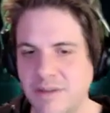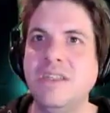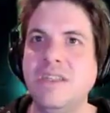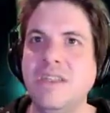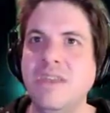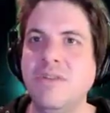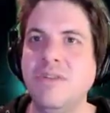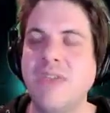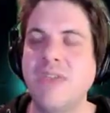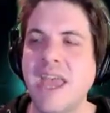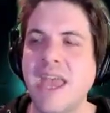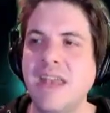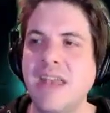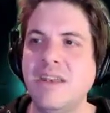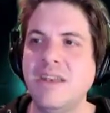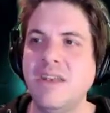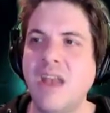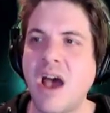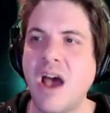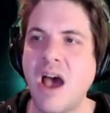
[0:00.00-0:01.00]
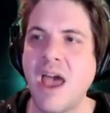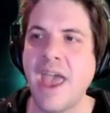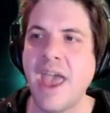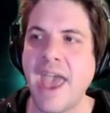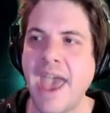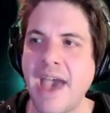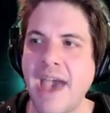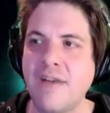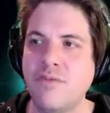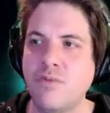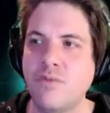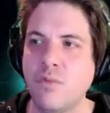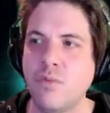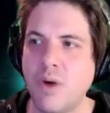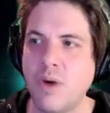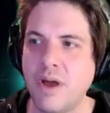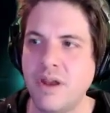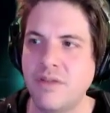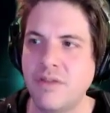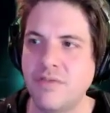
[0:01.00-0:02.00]
You can't not have
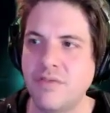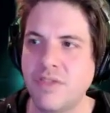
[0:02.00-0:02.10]
one of the